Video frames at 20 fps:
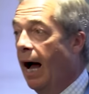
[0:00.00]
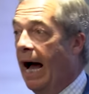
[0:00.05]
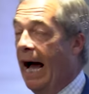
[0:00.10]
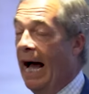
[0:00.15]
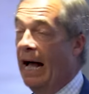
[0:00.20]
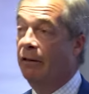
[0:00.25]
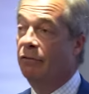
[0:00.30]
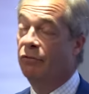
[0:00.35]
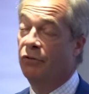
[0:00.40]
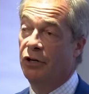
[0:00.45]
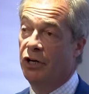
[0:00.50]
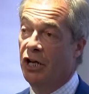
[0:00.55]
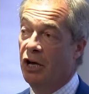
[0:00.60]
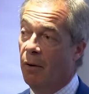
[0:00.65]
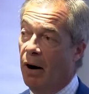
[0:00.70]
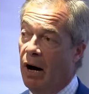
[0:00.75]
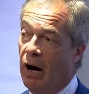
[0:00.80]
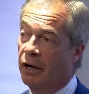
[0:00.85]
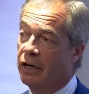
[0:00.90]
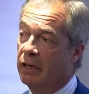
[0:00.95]
and the
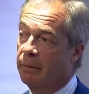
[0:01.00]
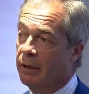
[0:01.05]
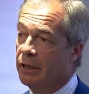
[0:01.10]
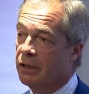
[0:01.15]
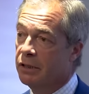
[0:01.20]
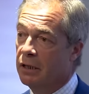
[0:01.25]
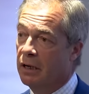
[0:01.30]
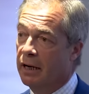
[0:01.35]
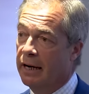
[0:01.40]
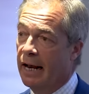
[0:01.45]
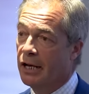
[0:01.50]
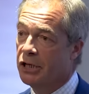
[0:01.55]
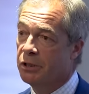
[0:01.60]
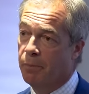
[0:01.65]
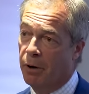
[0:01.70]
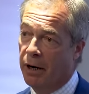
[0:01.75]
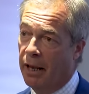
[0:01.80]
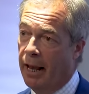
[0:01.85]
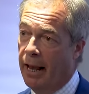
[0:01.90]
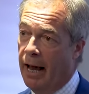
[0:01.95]
new arguments that are now
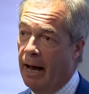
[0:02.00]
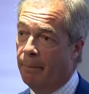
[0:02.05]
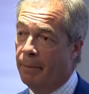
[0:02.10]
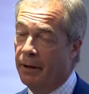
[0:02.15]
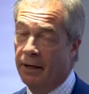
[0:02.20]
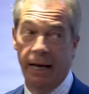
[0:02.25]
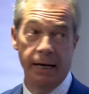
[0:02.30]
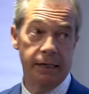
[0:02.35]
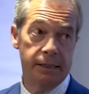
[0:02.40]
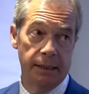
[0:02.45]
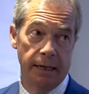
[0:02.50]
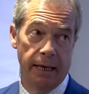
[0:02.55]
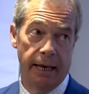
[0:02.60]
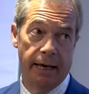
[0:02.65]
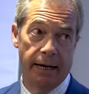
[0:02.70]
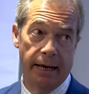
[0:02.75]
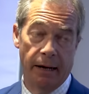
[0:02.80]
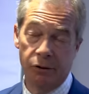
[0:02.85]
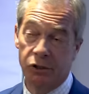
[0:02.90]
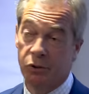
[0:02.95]
springing up in
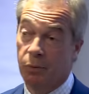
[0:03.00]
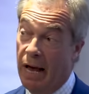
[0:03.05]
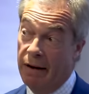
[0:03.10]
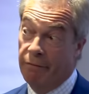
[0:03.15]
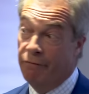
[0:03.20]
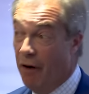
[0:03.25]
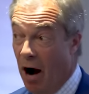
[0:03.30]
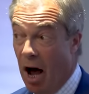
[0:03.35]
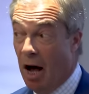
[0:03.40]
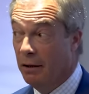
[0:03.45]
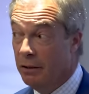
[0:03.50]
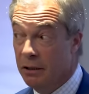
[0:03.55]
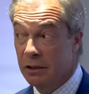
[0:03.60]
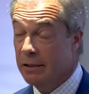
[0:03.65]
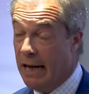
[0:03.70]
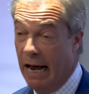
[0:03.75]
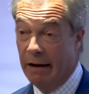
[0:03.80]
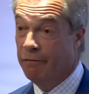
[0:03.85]
Italy and elsewhere, and France,